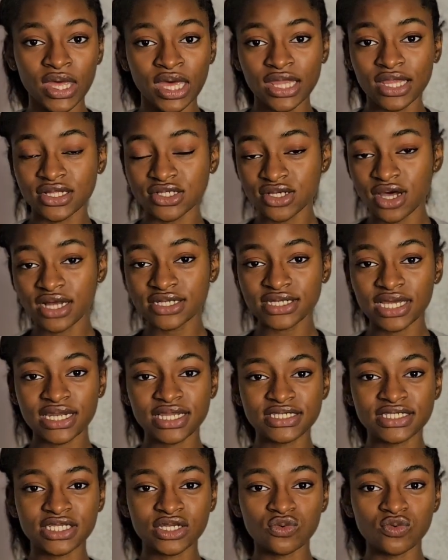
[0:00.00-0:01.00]
The Tang
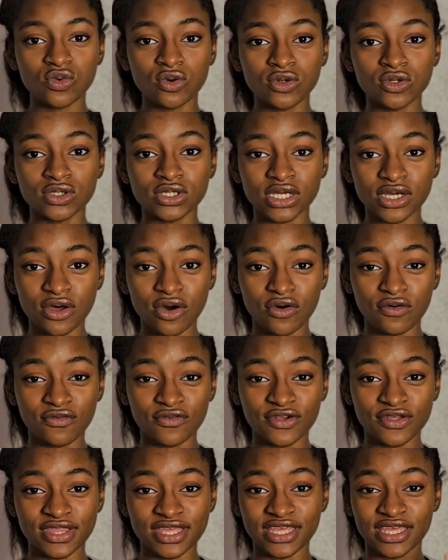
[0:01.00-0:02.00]
Dynasty ruled
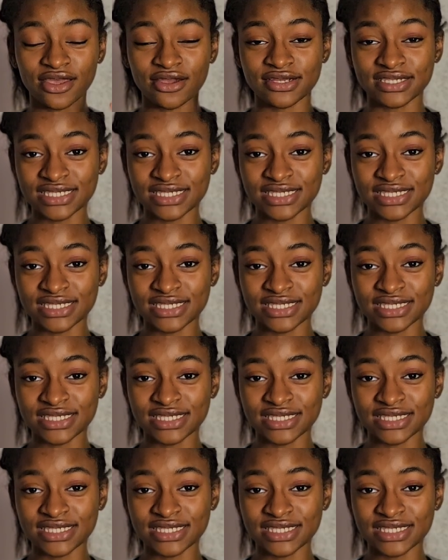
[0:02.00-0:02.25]
over the years